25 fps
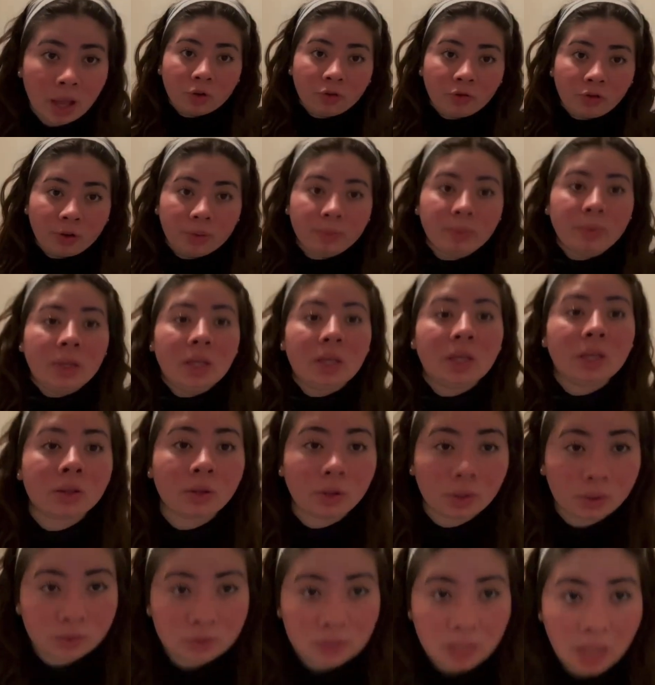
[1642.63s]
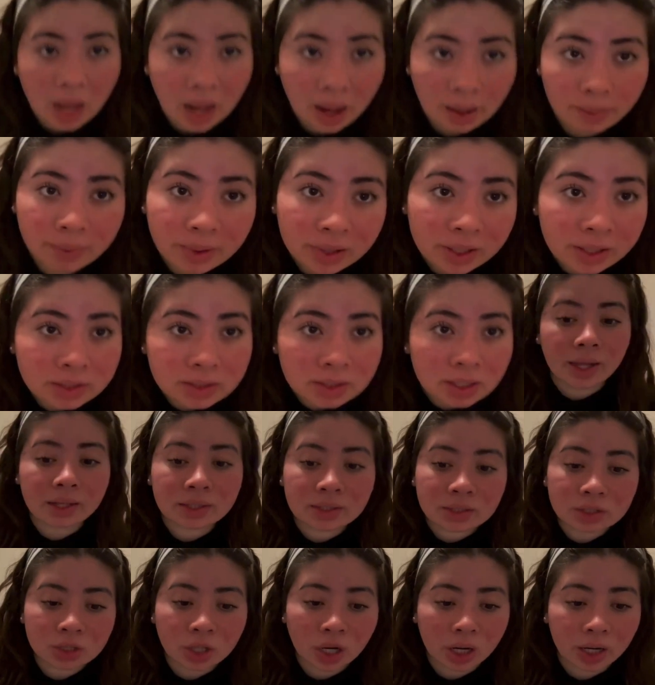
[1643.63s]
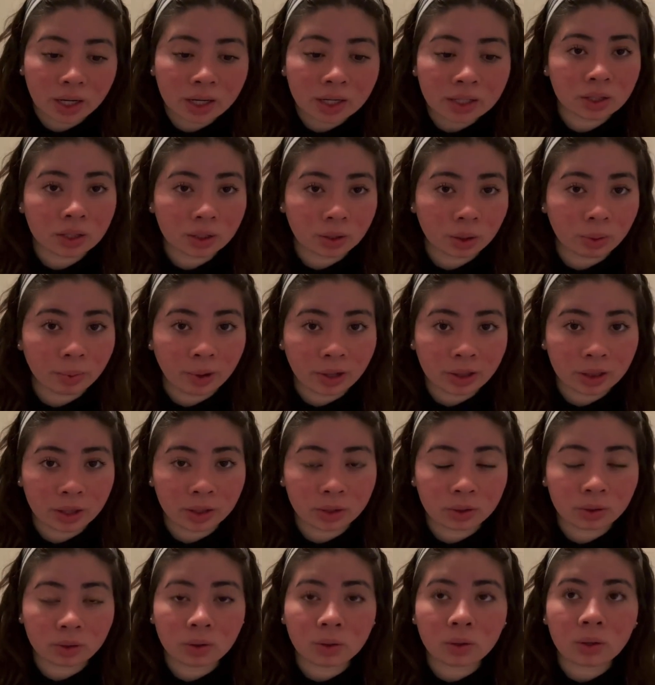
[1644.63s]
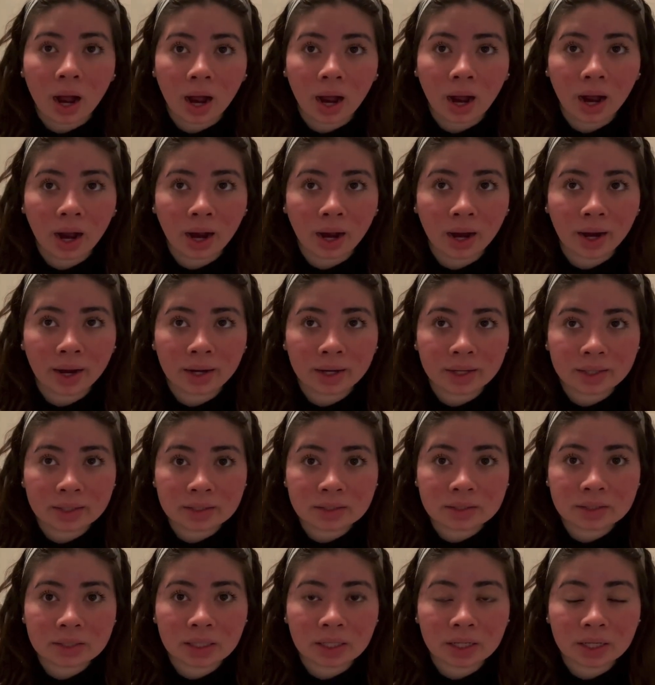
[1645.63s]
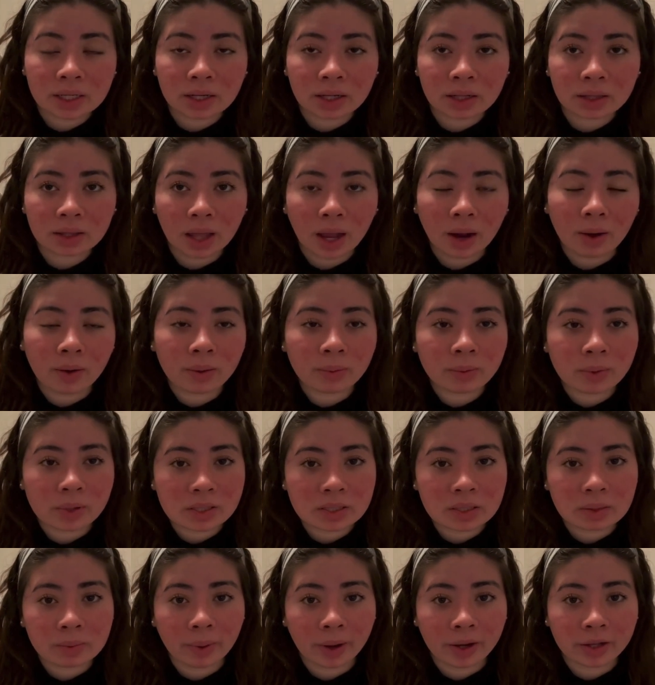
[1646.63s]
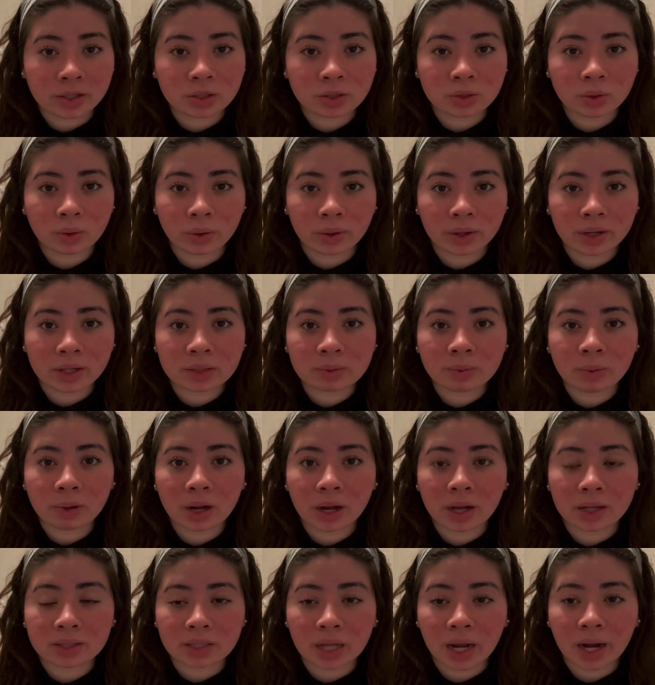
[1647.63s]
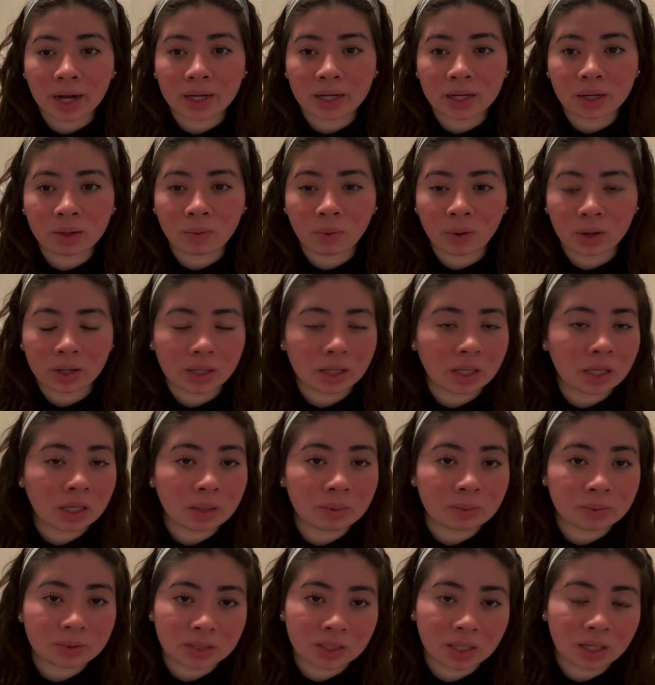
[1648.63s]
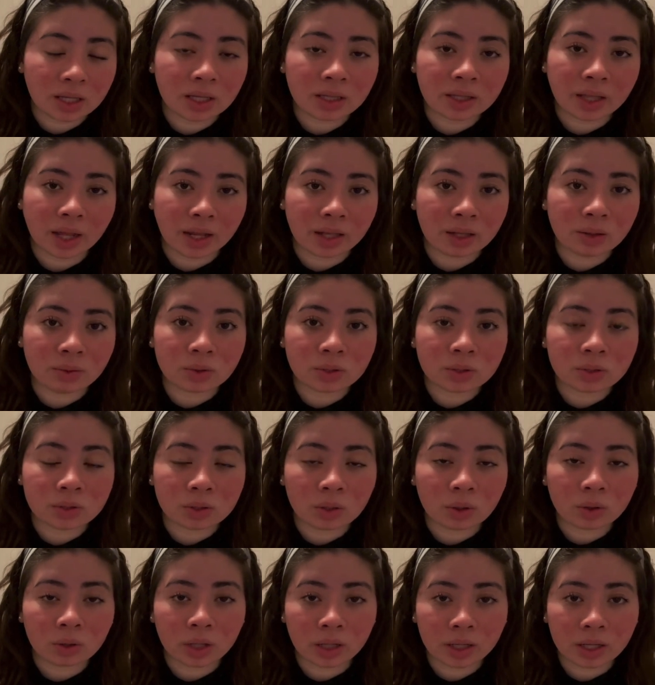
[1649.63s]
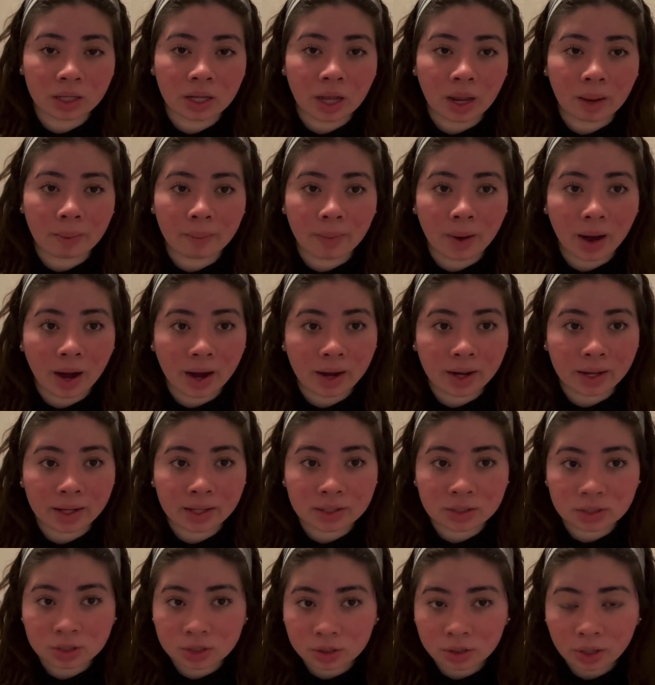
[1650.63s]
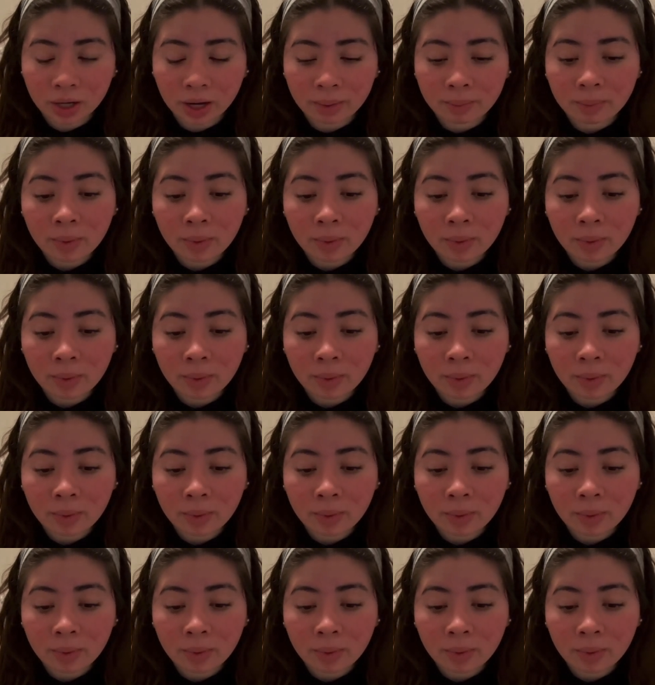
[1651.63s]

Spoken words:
For me, those habits, it started little by little. I didn't allow him to see my stories because I didn't want to keep seeing that he was looking at my Instagram,